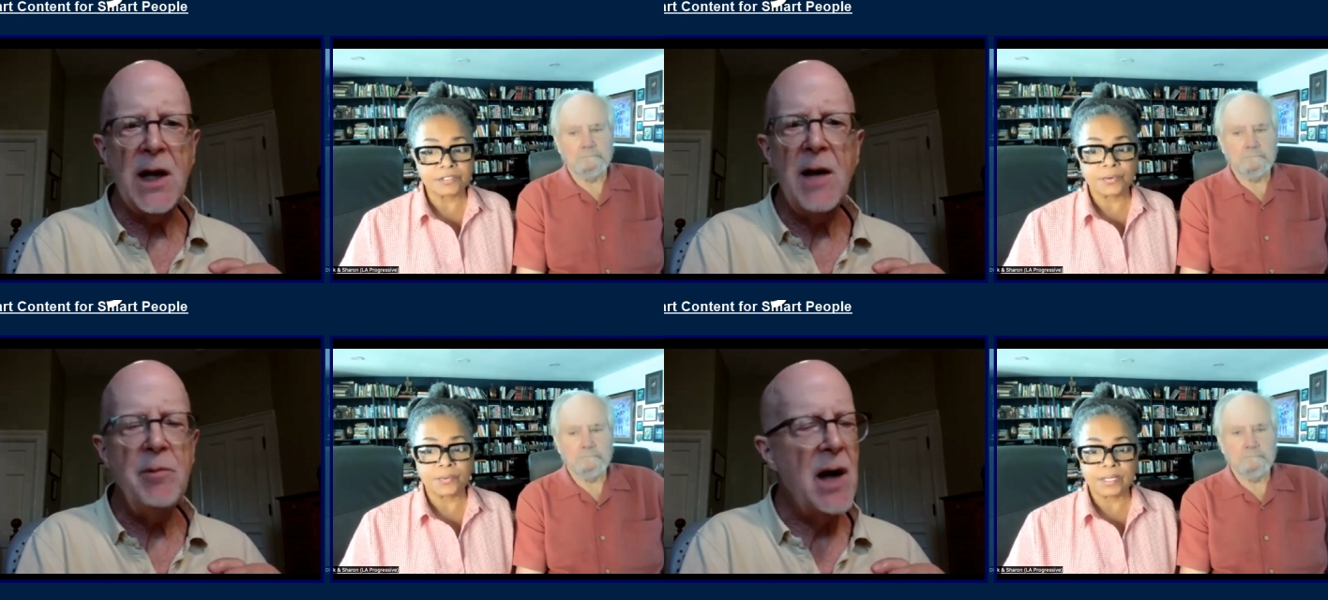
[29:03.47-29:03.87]

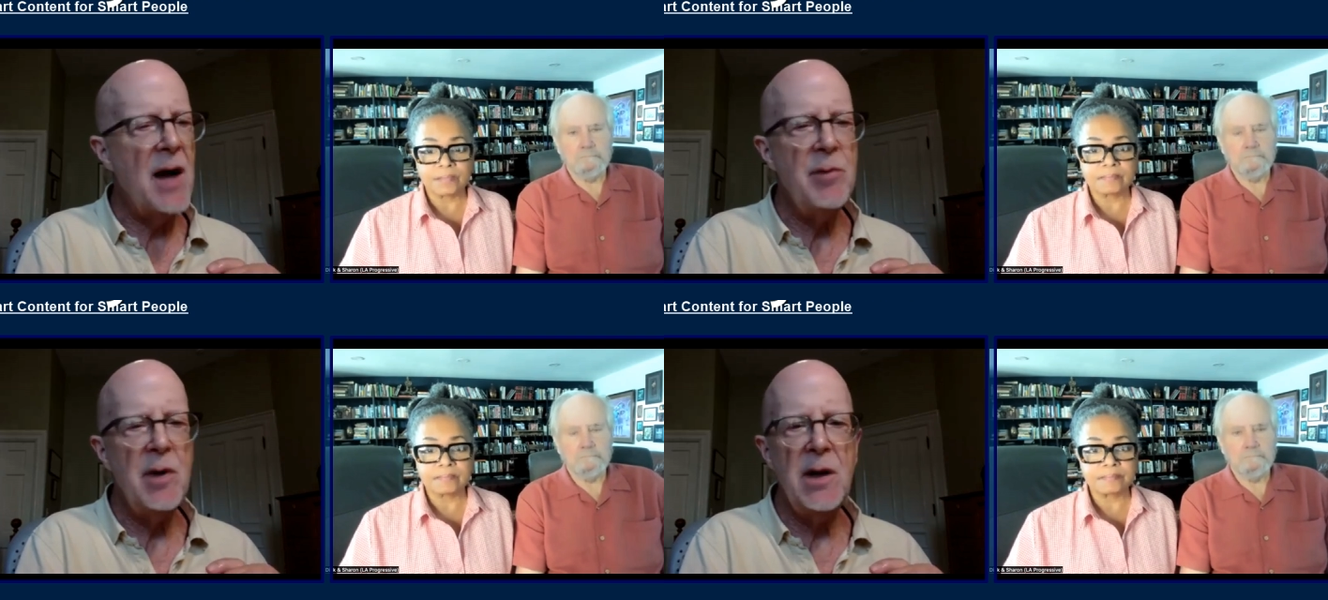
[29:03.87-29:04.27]
Speaker 1: Yes. And I,
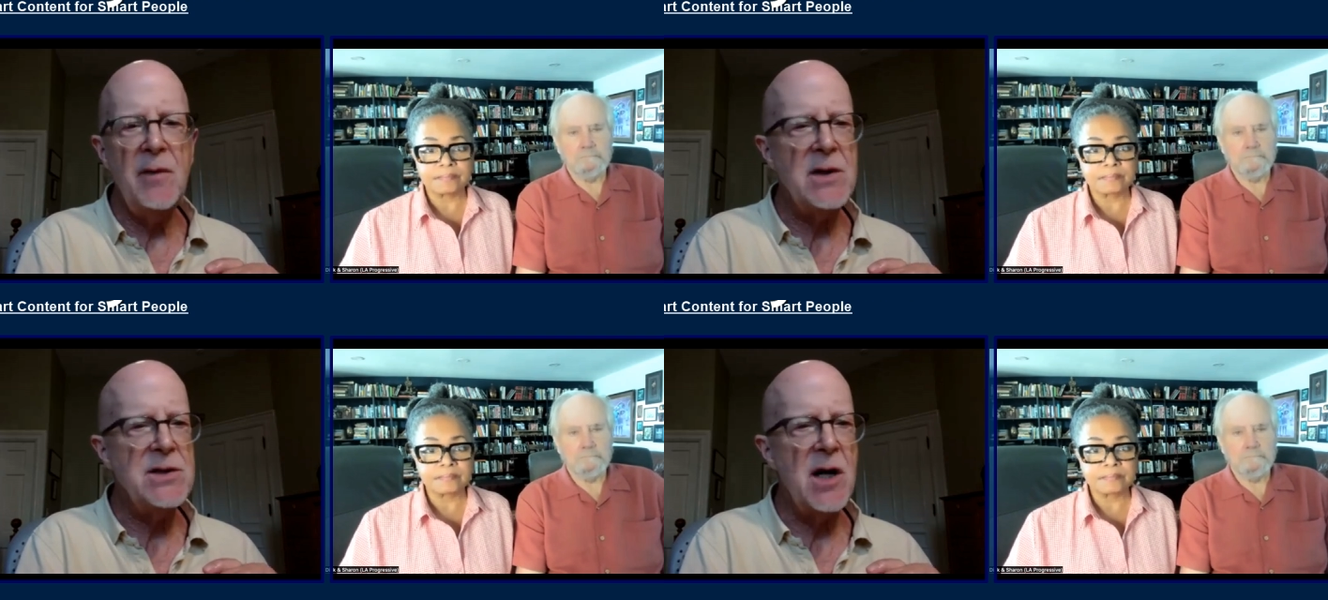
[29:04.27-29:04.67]
be, I
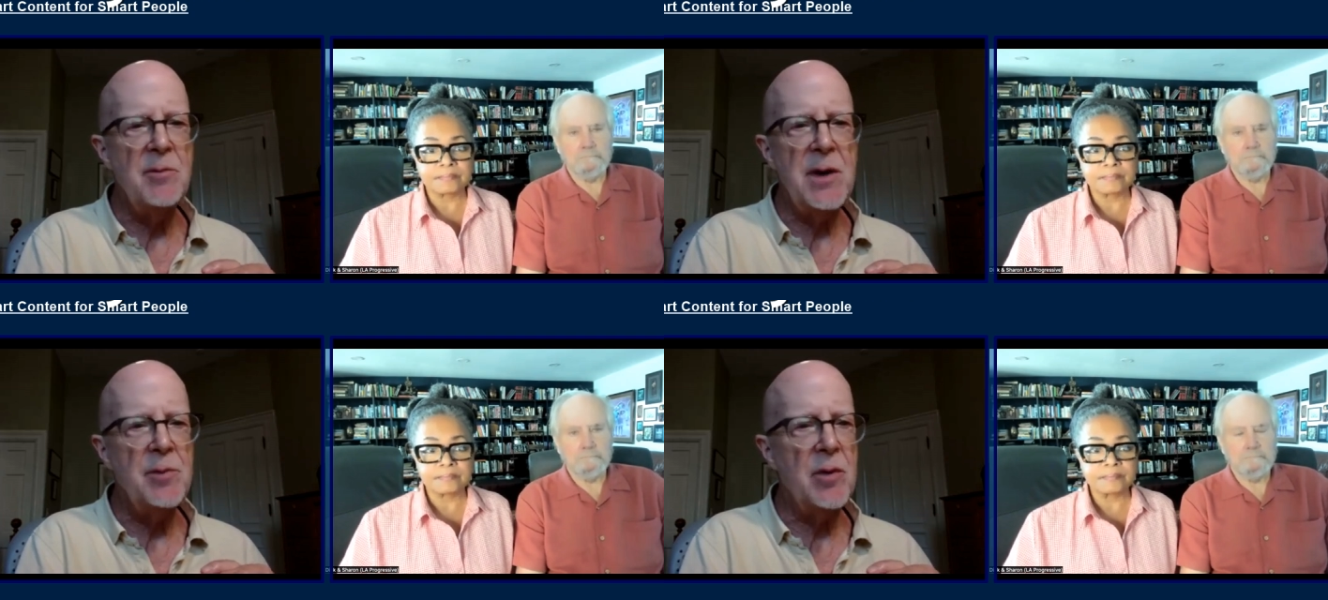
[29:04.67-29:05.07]
believe these
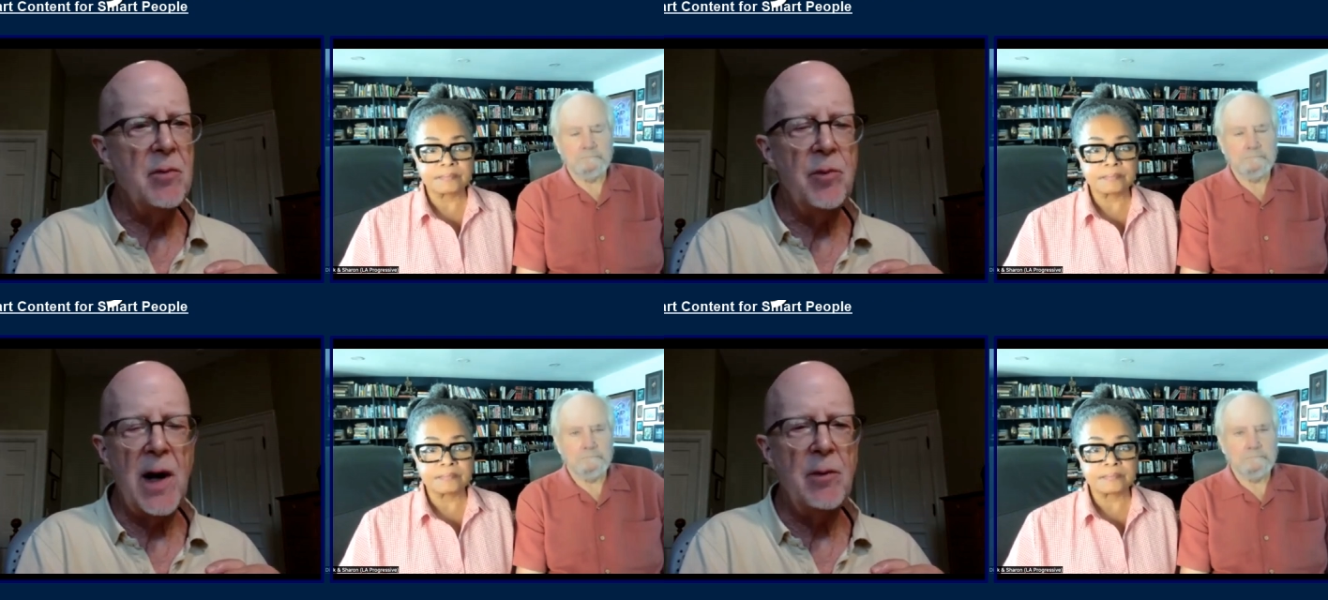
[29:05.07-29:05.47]
young
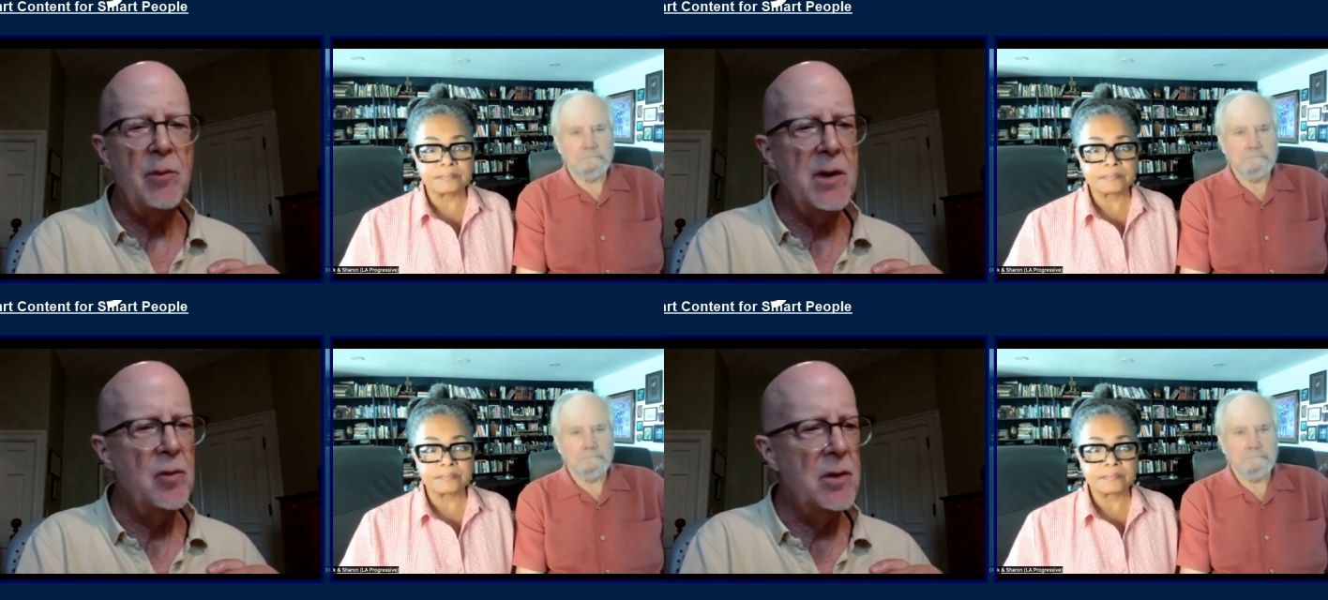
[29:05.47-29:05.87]
people
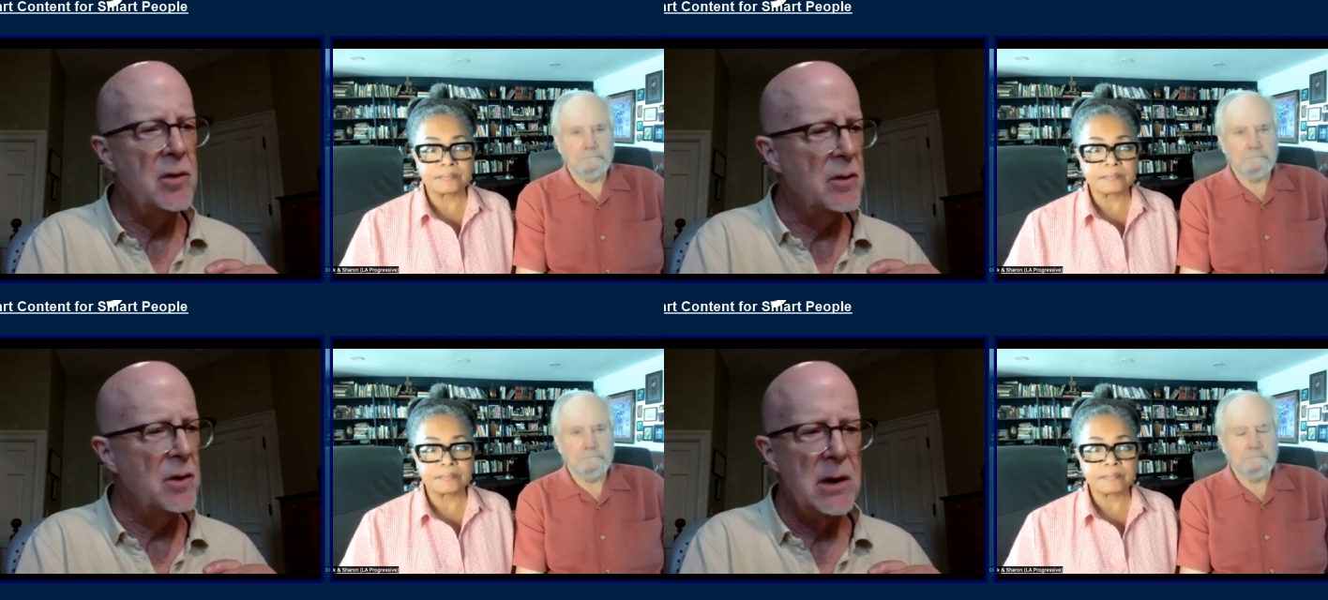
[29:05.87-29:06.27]
probably
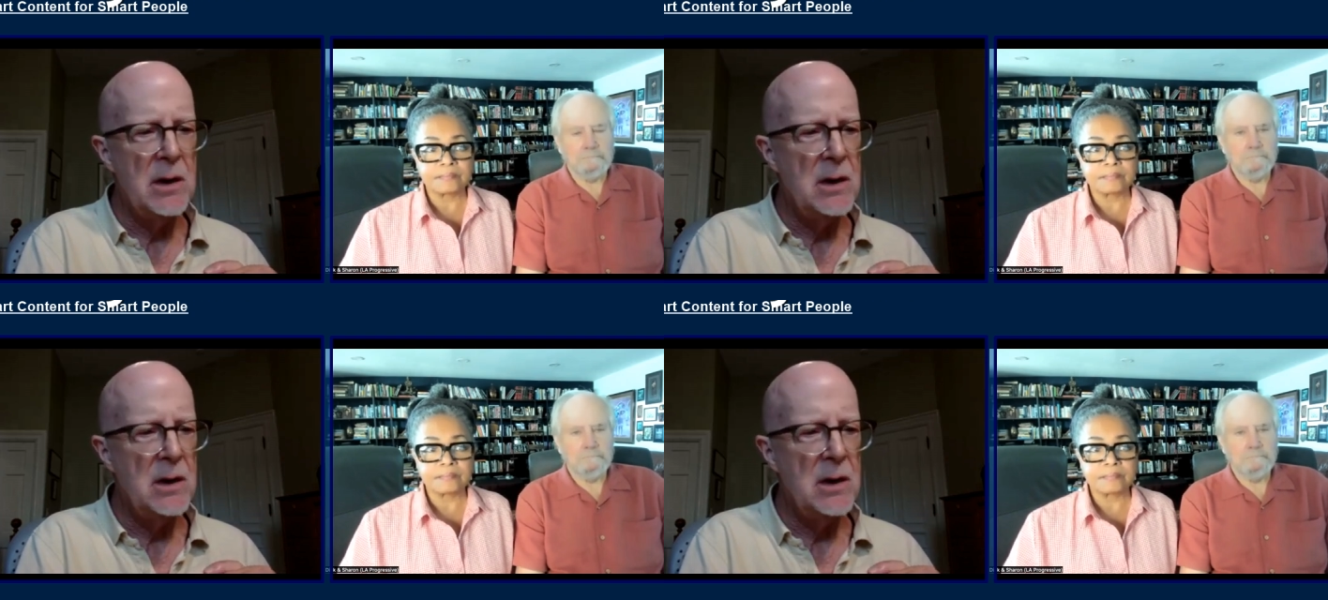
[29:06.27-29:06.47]
will,